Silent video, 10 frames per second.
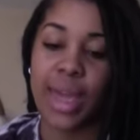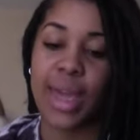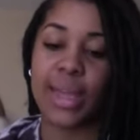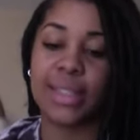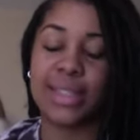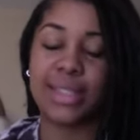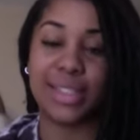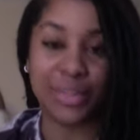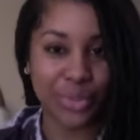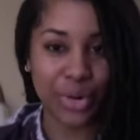It's
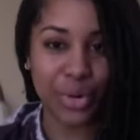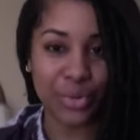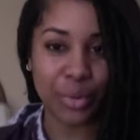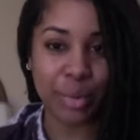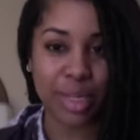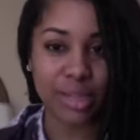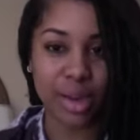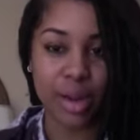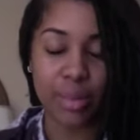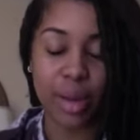difficult for me to
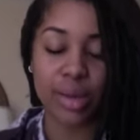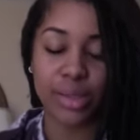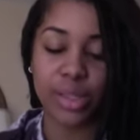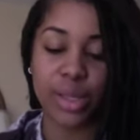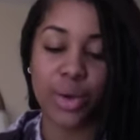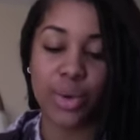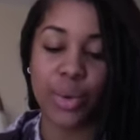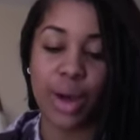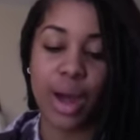talk about, so